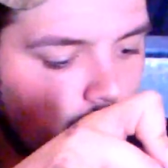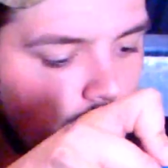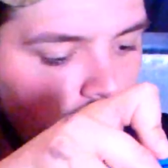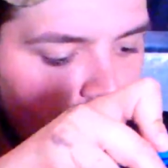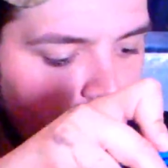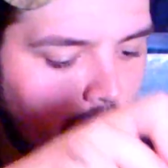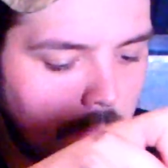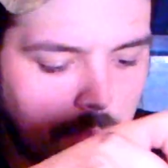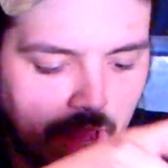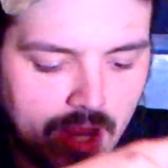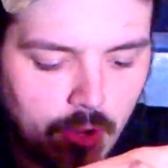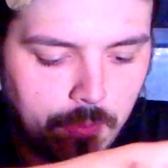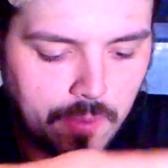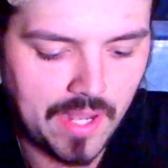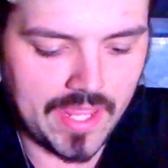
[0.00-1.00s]
We have our
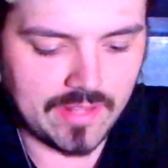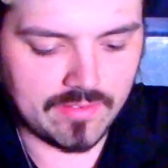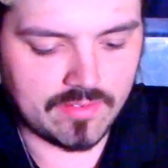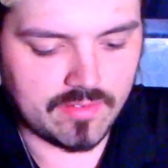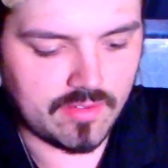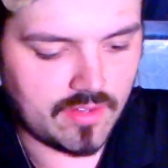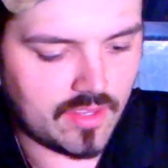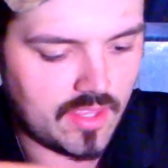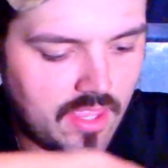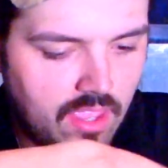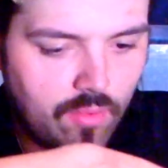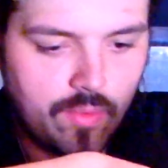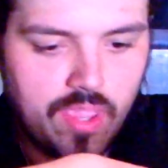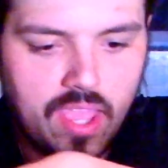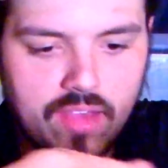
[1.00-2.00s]
bio plates,
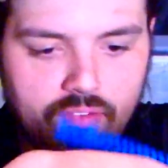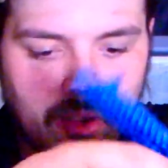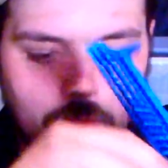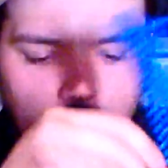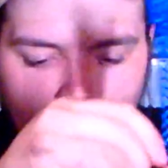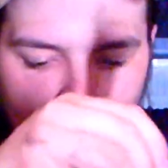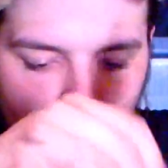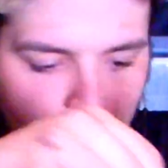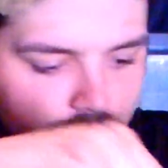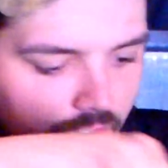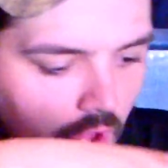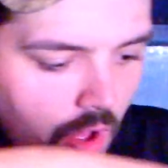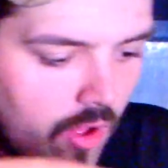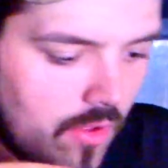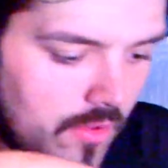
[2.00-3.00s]
and we have our bio fall.